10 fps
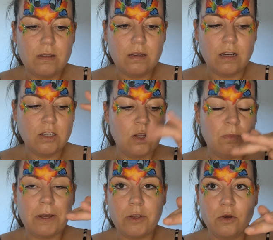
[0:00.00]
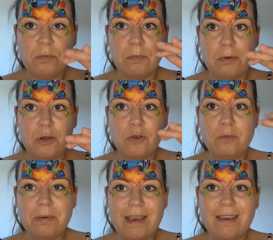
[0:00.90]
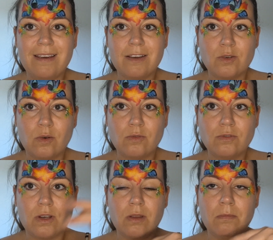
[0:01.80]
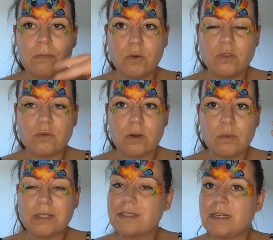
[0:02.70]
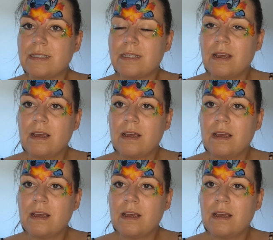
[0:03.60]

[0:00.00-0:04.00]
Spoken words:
I don't know about you, but blue, pink and gold are the most requested